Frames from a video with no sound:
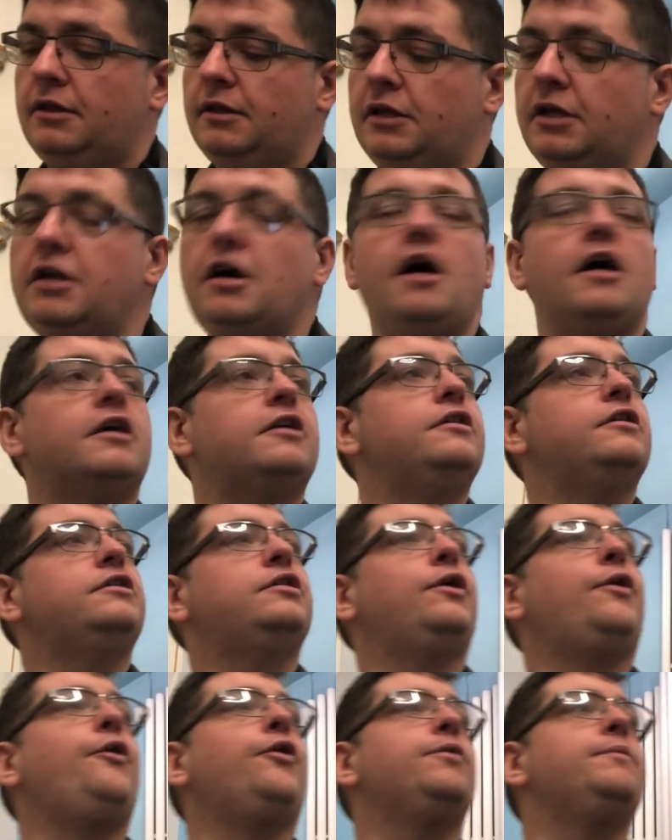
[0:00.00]
The doctor
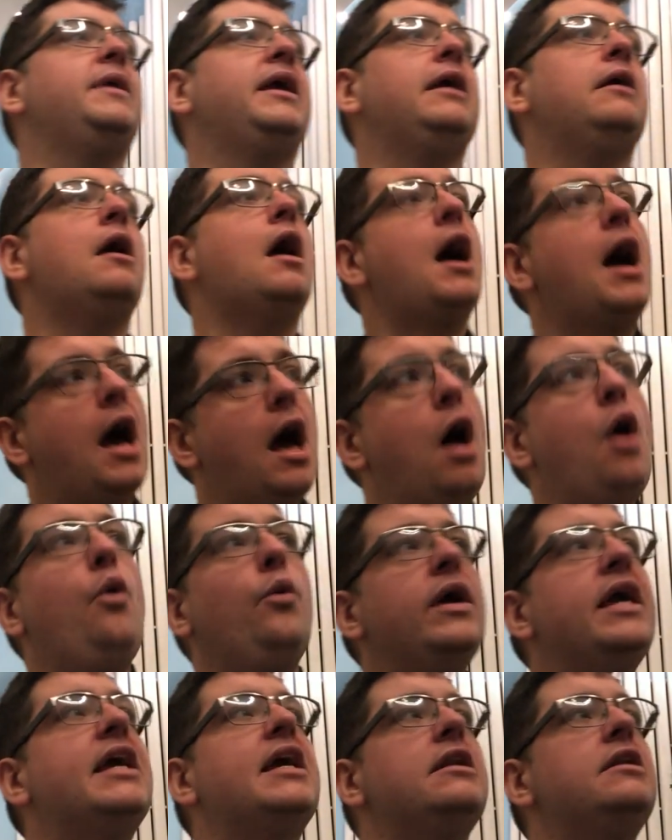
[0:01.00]
told me, oh,
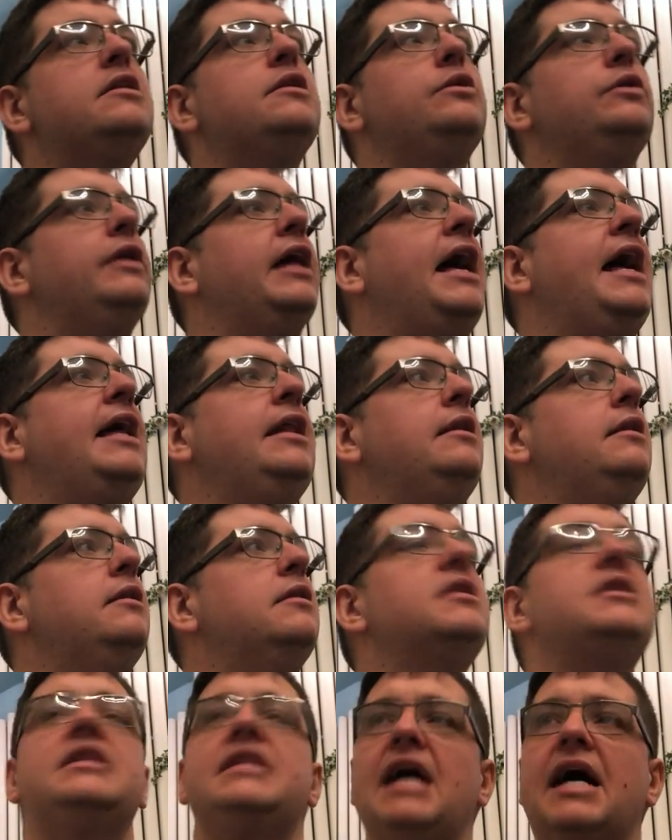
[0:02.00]
we can do
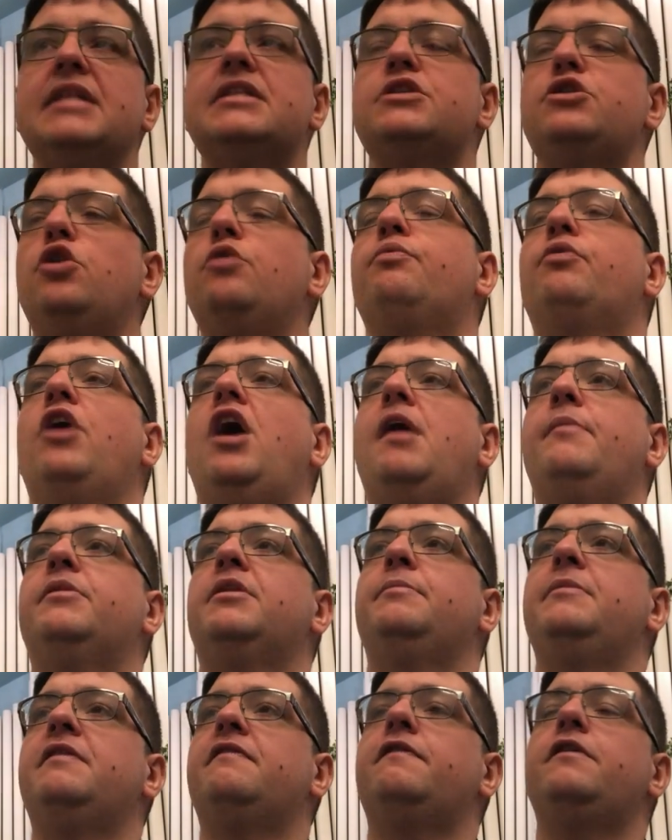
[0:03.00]
that. That's no
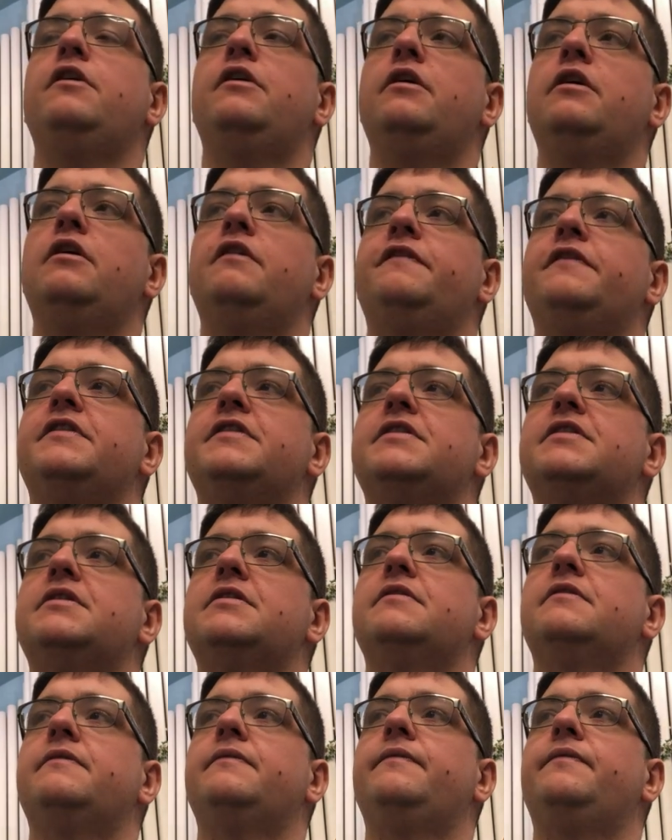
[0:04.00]
problem if you're nervous.
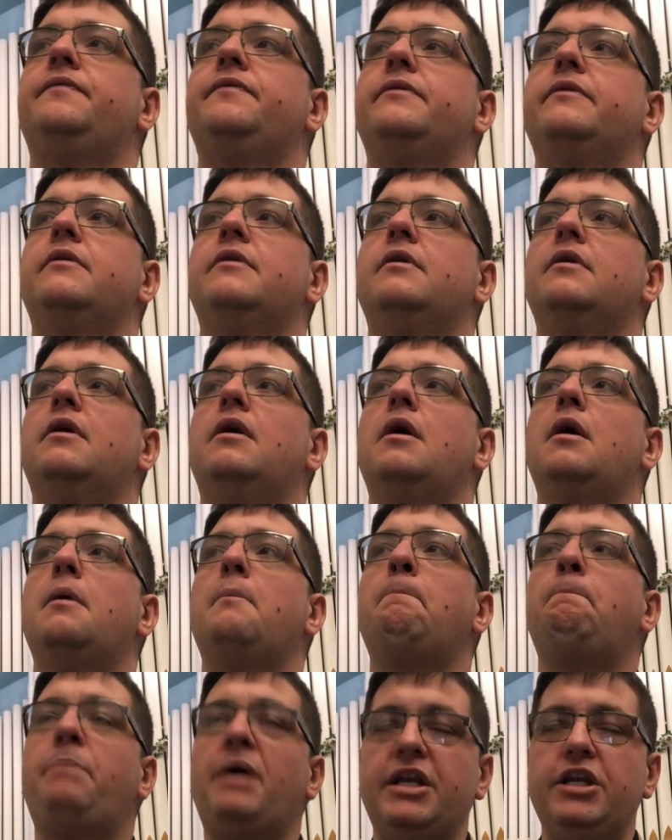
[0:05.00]

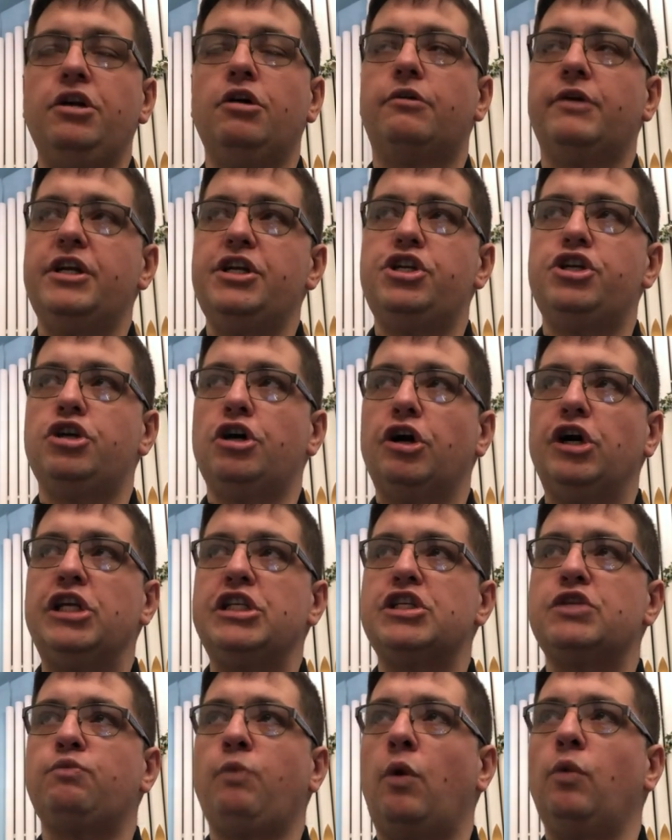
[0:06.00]
But your
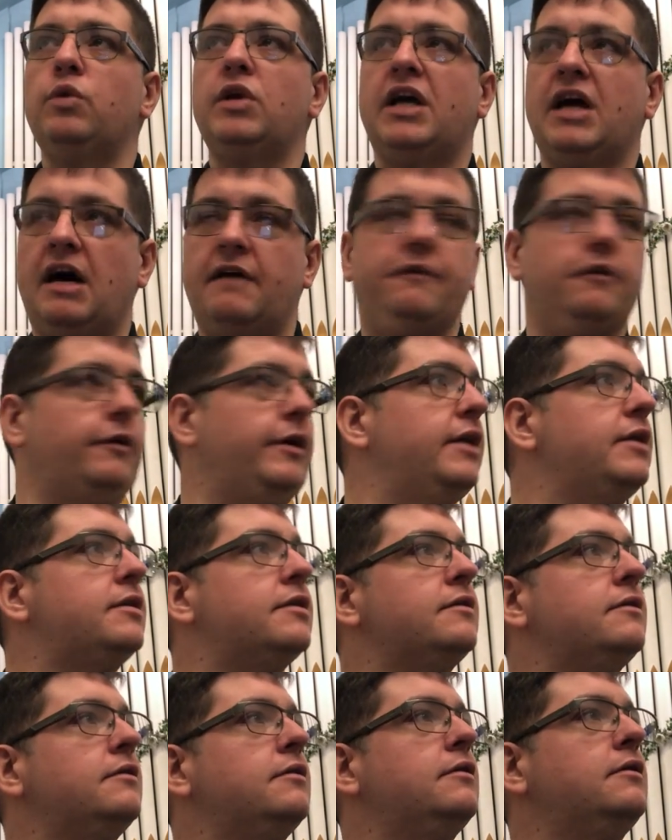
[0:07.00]
insurance won't cover it.
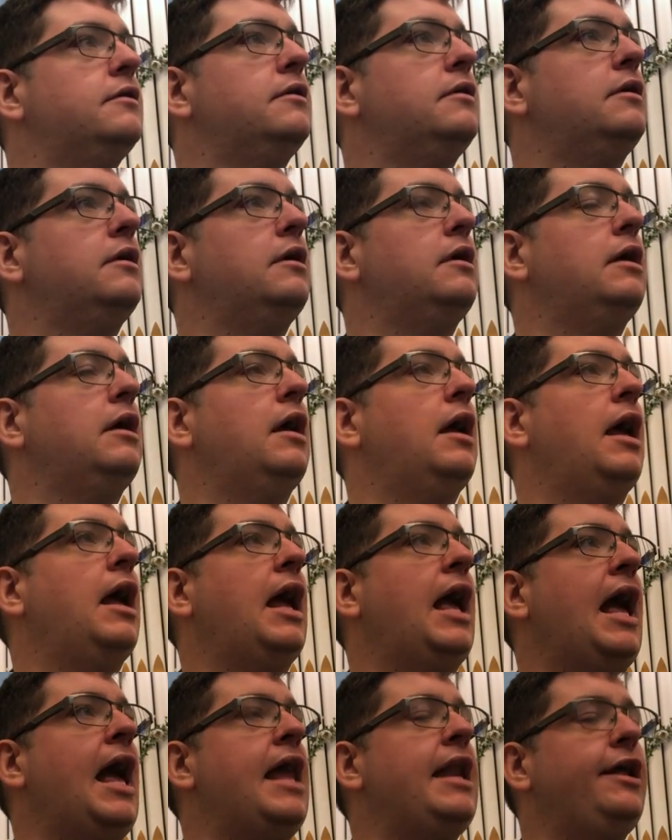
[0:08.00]

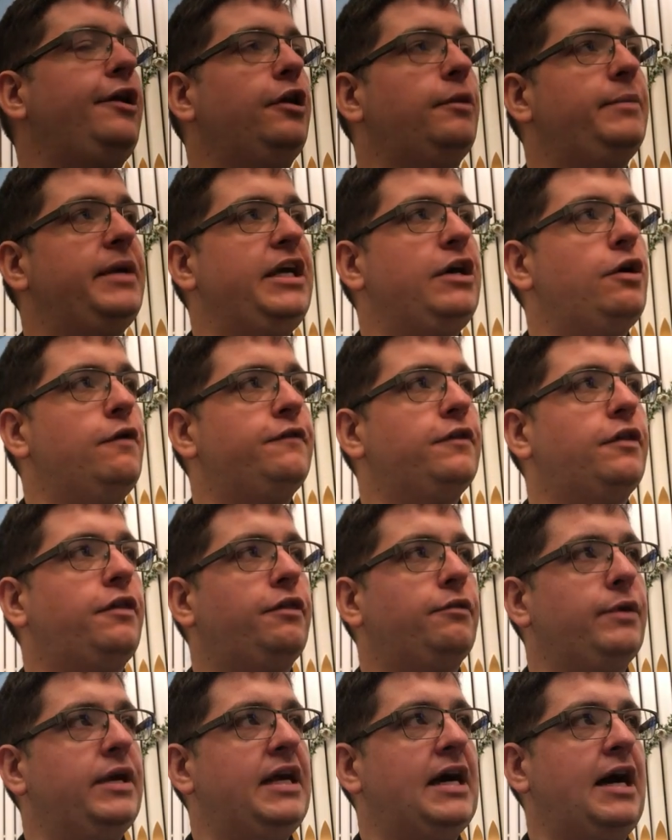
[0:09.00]
And it'll be over
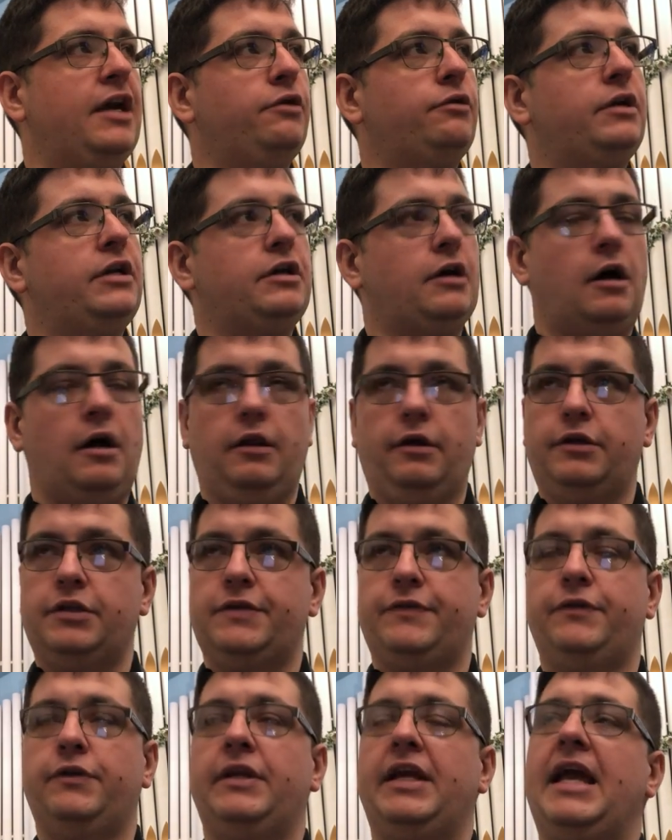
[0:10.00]

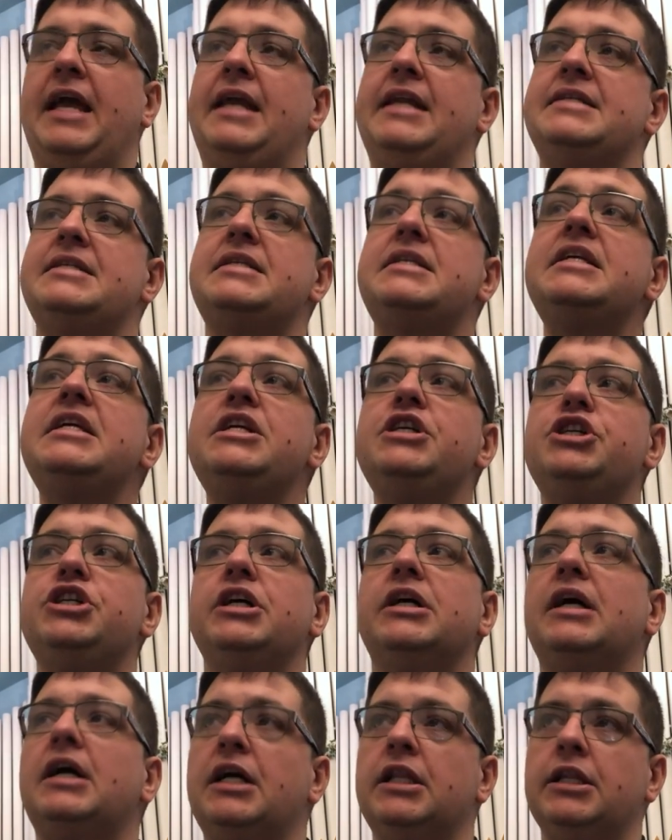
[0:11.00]
$300 for the
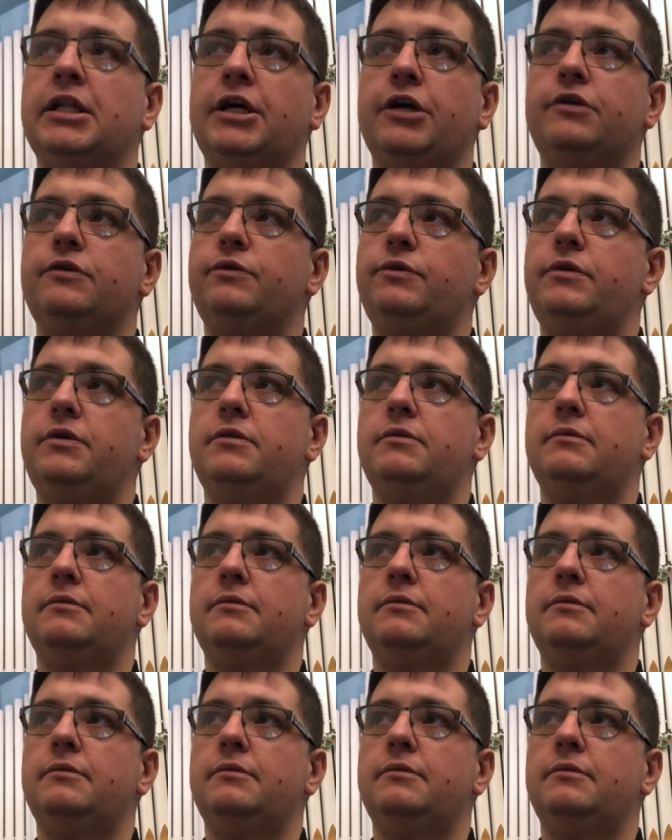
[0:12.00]
anesthesia alone.